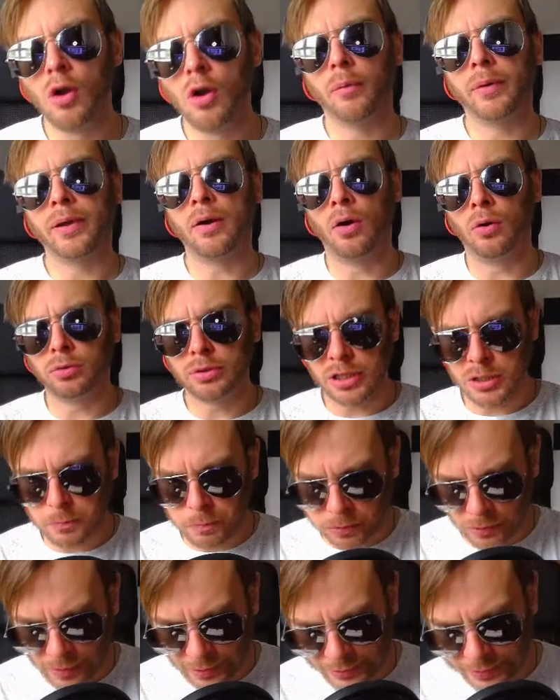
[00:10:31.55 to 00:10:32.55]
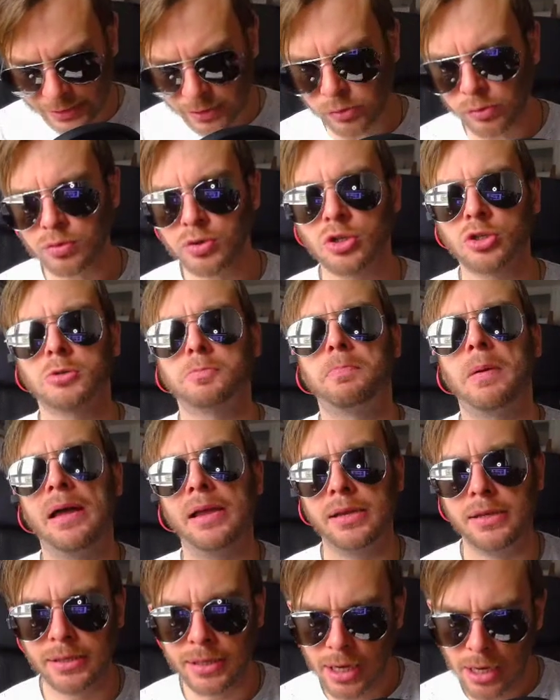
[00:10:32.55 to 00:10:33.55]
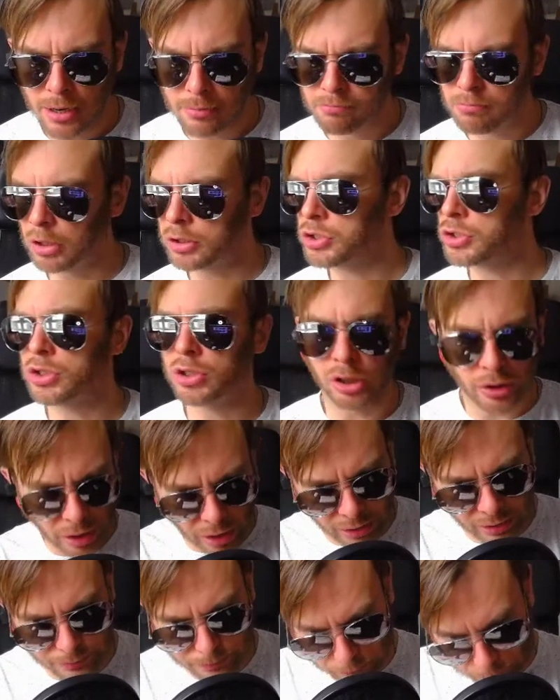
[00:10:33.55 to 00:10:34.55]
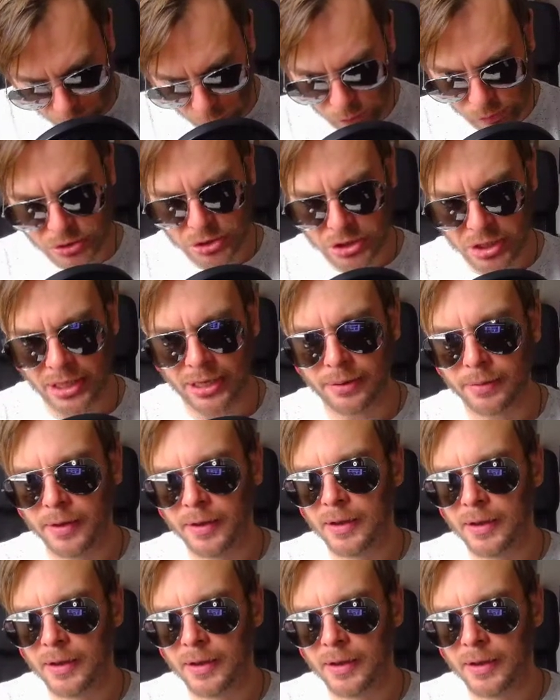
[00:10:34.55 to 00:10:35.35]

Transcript: with all this political spin, muster, and bullshit.